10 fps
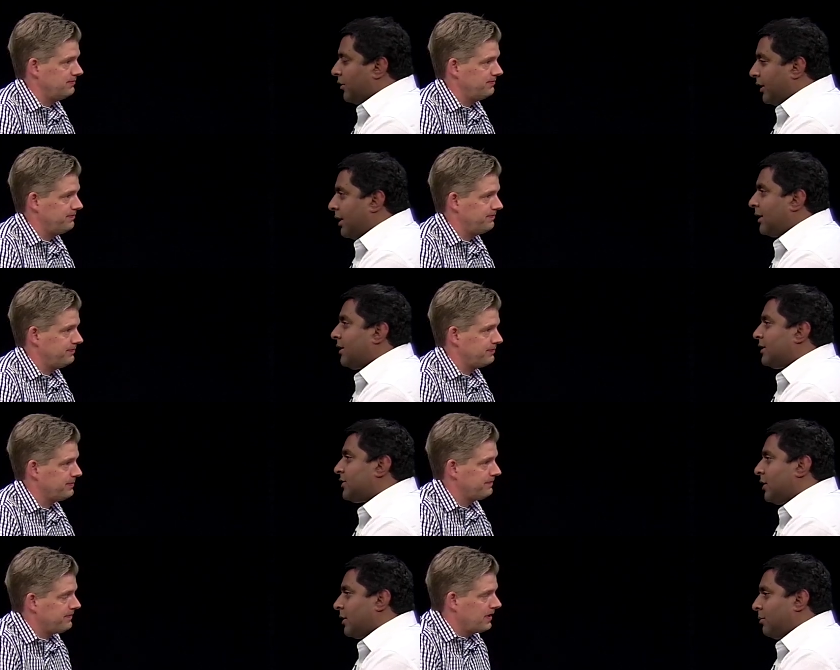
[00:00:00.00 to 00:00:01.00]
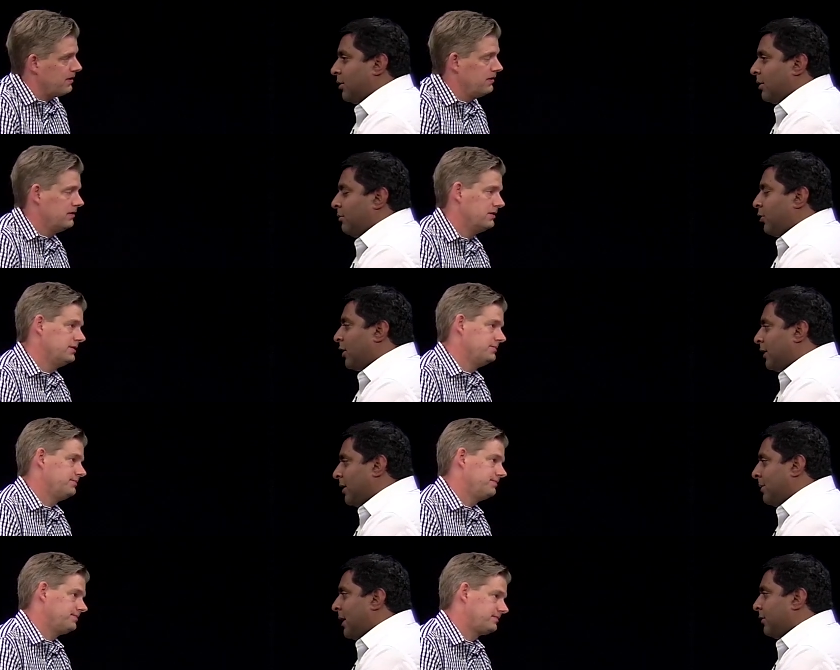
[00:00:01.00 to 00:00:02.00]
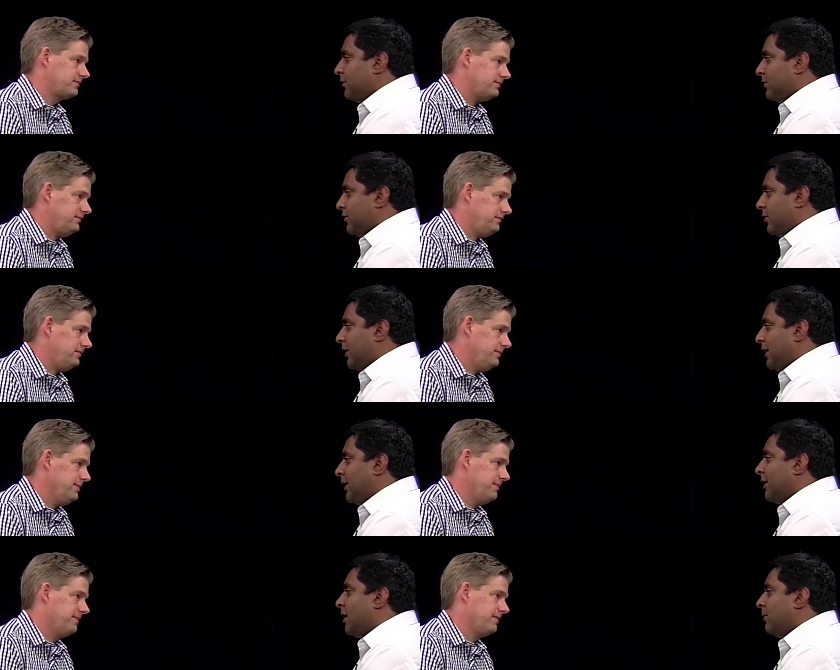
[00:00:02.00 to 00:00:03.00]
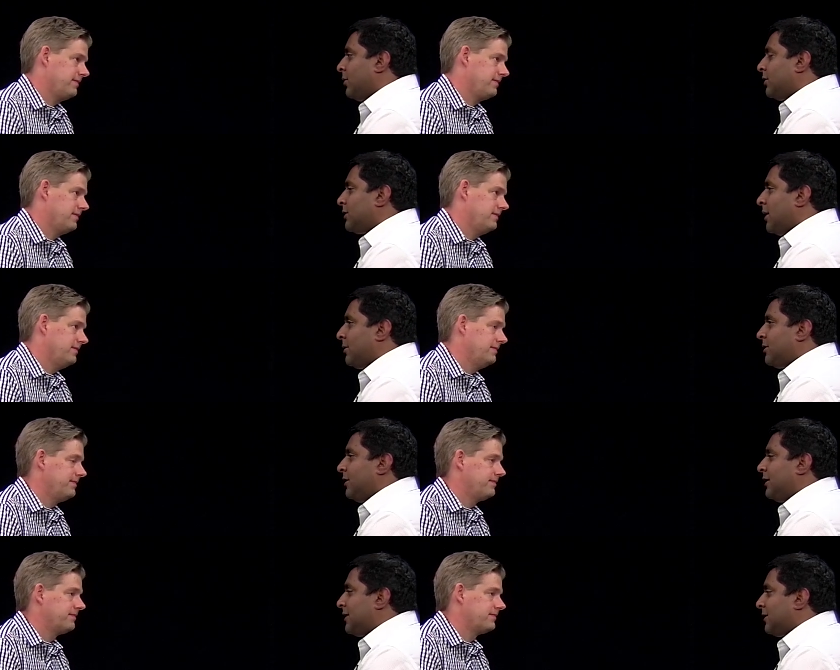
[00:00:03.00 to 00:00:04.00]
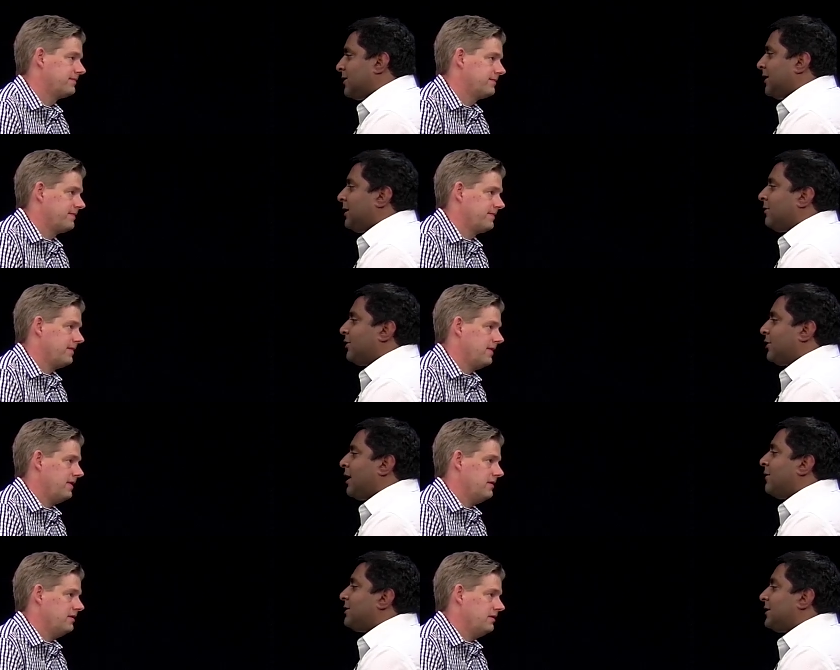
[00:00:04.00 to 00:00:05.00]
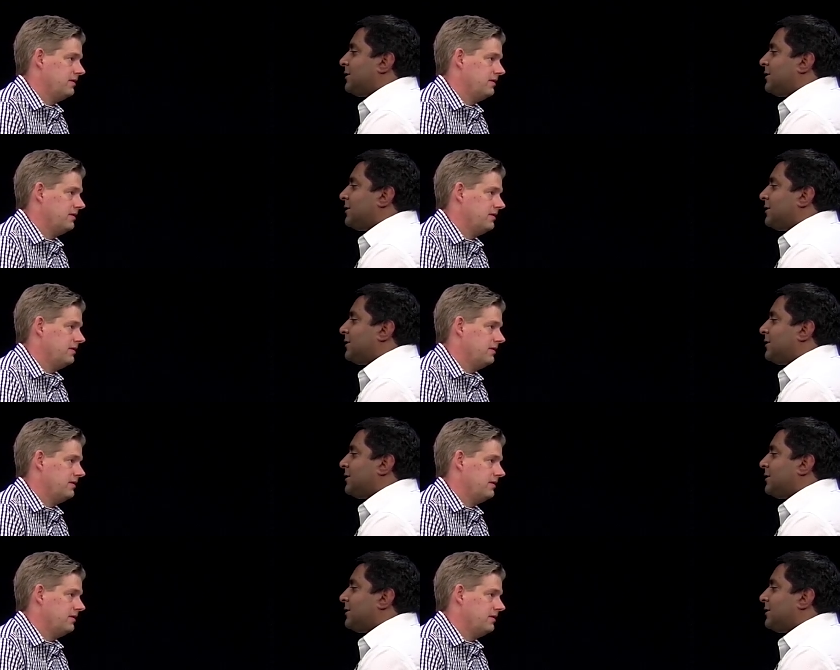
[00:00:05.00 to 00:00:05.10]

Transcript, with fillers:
Speaker 1: Okay, and let's talk bro broadly about sort of e-commerce opportunities at the seed level. You're obviously